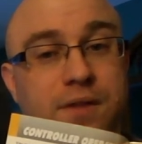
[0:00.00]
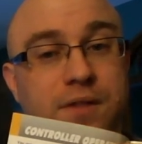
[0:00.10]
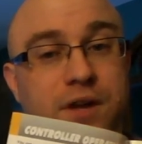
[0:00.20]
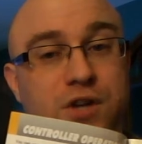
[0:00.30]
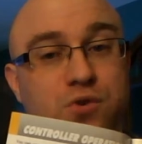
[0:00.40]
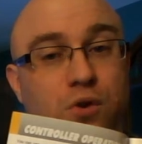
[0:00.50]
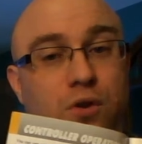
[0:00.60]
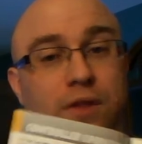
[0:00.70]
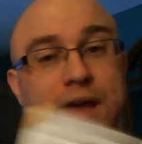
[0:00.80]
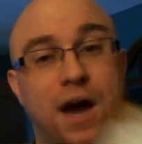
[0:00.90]

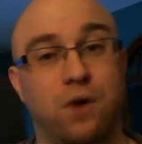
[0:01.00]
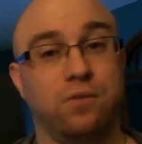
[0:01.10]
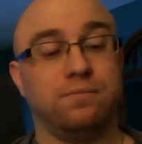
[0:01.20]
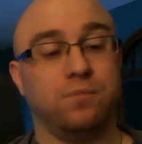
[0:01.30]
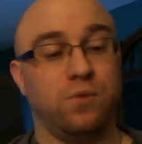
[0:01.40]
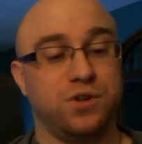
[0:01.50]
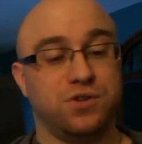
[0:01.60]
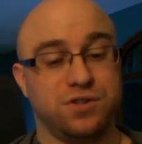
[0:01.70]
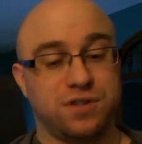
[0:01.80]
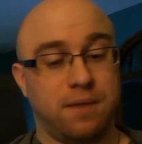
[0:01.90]
control layout, which
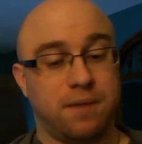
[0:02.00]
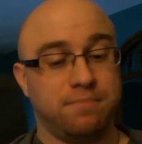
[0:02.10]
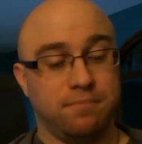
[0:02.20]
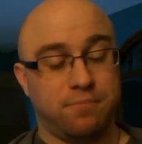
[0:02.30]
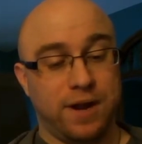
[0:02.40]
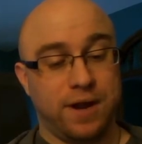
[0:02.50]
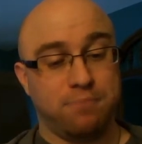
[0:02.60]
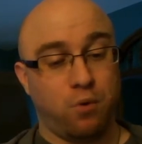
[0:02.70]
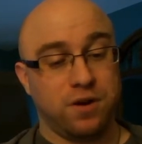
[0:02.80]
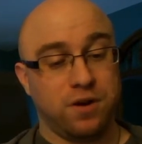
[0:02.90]
is pretty
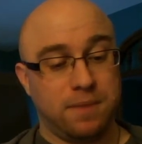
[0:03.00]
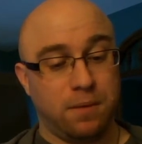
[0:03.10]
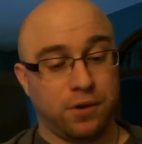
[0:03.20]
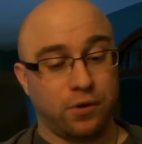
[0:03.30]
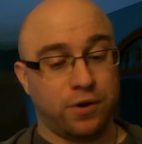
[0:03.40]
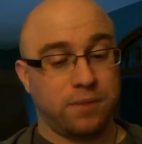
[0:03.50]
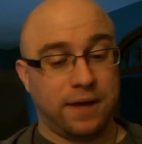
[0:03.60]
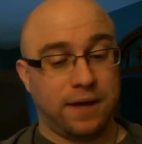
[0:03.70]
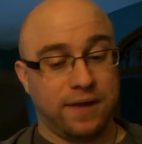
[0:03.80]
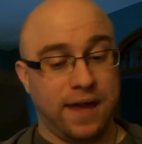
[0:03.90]
important to be able to learn to
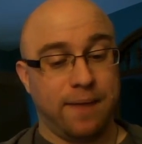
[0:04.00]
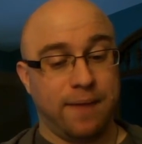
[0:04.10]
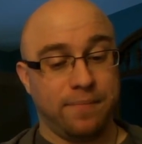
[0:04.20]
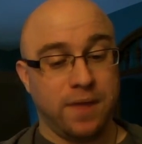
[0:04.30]
play the game.